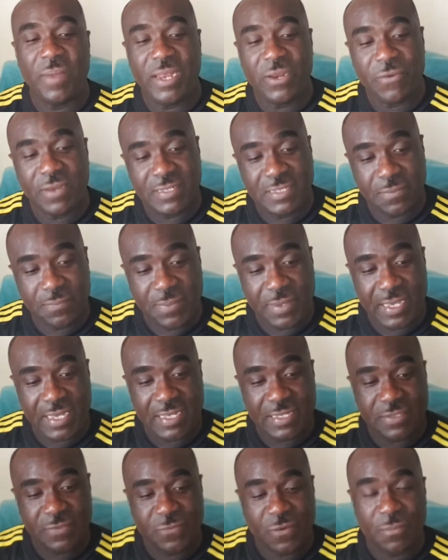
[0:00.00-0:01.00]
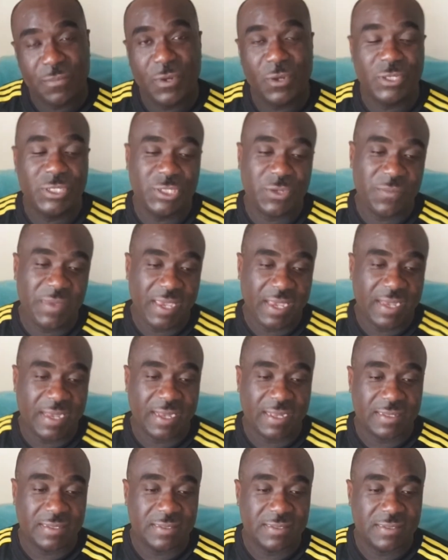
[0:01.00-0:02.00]
recipes from
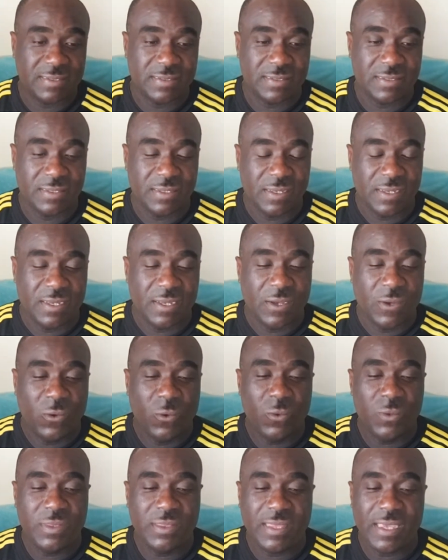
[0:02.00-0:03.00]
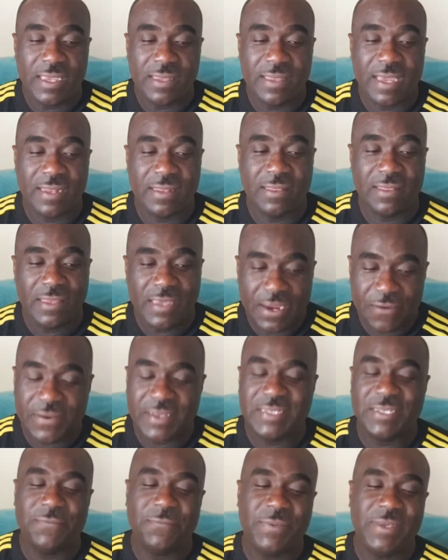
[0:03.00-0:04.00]
non-Jamaicans who say that their
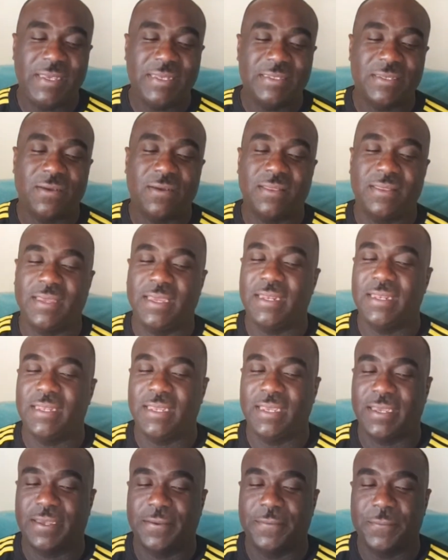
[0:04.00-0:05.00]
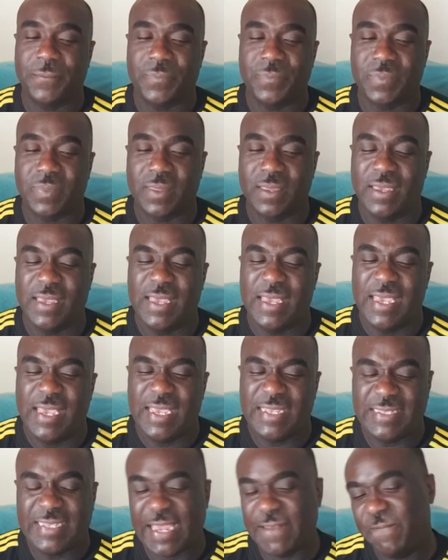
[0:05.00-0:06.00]
recipes are authentic.
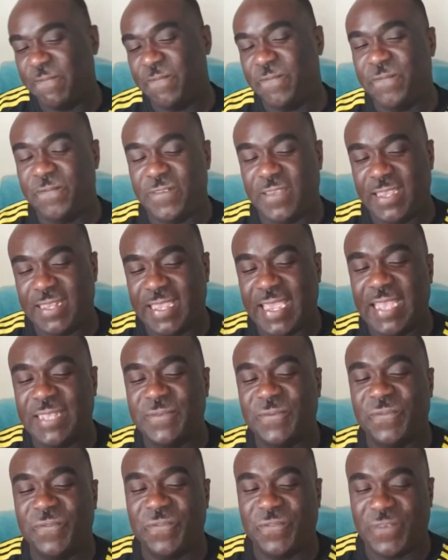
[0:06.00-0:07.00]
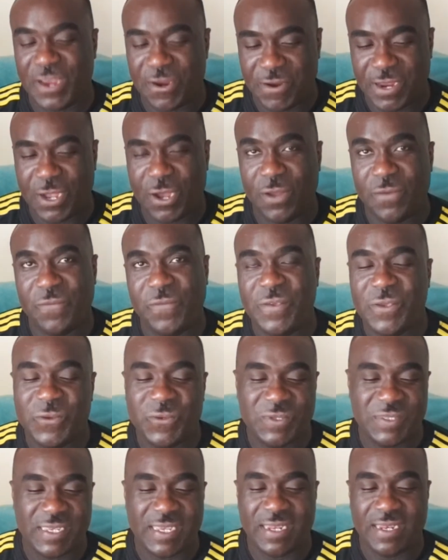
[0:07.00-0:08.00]
It gets very
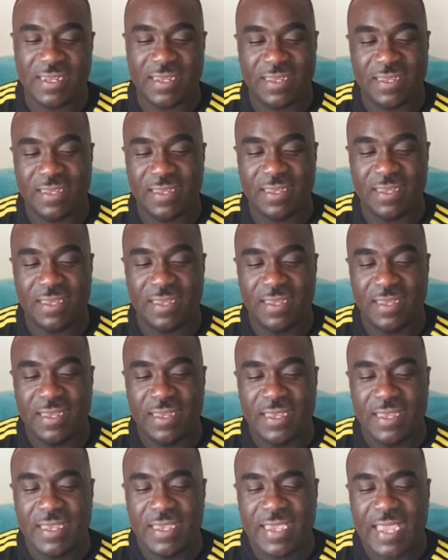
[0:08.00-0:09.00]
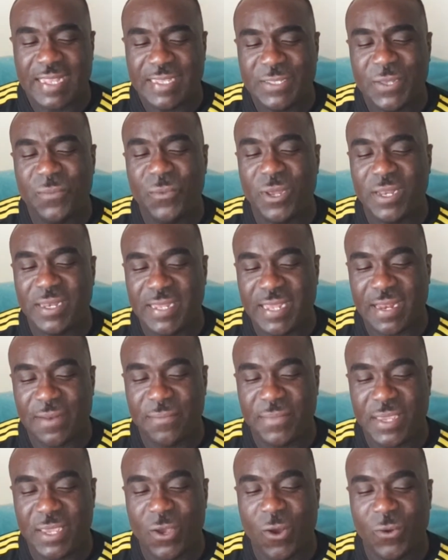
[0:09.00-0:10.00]
confusing. Can someone tell
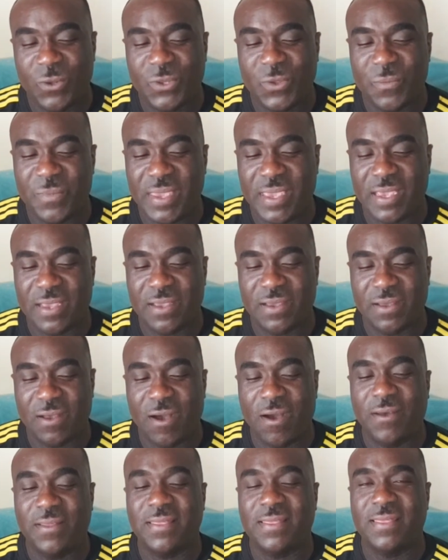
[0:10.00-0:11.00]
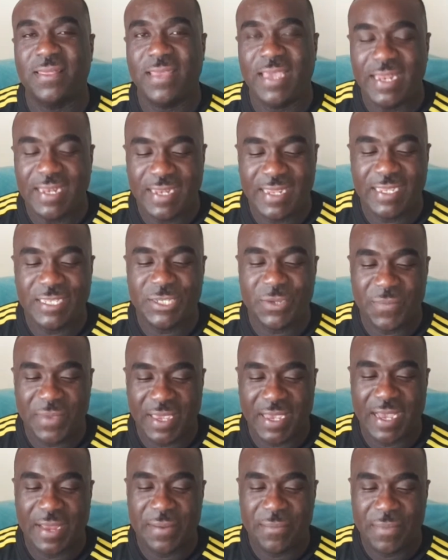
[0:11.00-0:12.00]
me how to make authentic
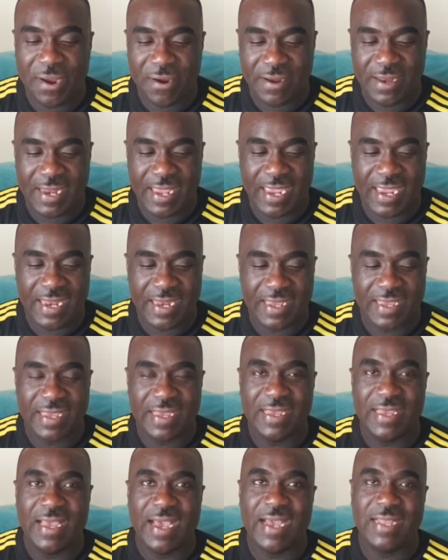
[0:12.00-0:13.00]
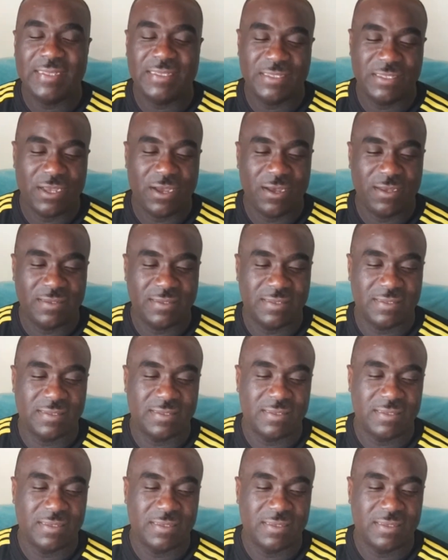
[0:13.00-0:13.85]
Jamaican marinade and sauce